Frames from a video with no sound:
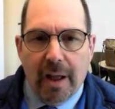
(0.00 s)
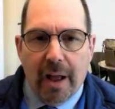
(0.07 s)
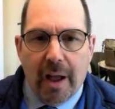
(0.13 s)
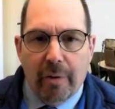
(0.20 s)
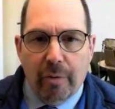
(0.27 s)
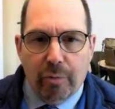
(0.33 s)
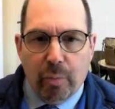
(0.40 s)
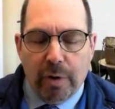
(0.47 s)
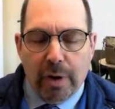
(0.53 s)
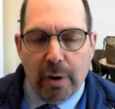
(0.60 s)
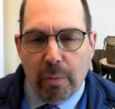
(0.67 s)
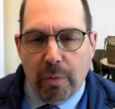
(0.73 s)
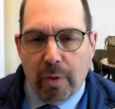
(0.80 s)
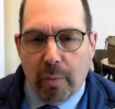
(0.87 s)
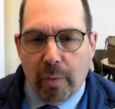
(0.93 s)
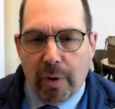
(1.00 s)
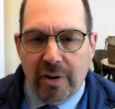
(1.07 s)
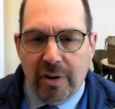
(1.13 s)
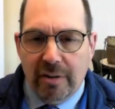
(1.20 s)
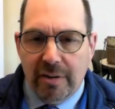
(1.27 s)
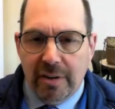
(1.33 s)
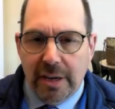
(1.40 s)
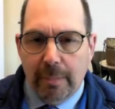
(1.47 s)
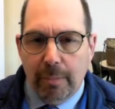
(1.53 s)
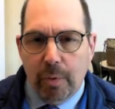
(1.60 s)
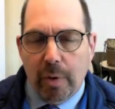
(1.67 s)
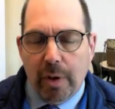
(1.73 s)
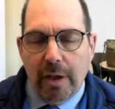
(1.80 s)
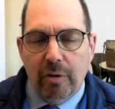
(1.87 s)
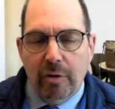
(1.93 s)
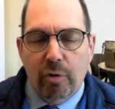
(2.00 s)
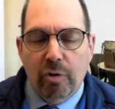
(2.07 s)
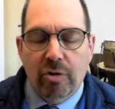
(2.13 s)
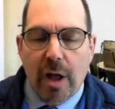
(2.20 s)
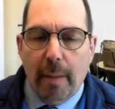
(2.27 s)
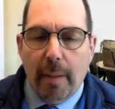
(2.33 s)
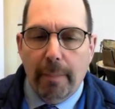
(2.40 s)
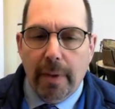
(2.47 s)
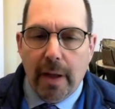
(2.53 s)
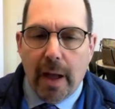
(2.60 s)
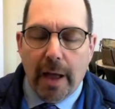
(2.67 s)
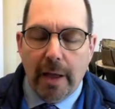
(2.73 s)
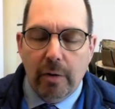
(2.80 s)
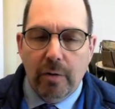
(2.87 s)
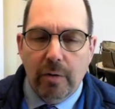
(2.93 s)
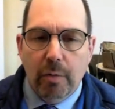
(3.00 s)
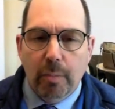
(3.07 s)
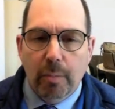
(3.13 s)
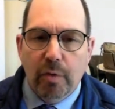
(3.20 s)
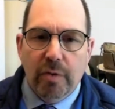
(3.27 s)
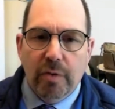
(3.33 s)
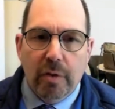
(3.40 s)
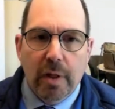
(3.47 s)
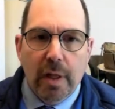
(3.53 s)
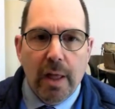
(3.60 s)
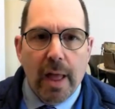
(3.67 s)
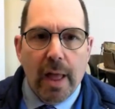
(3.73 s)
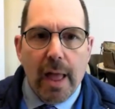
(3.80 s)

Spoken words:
I was working with a resident team doing a hysteroscopic IUD removal,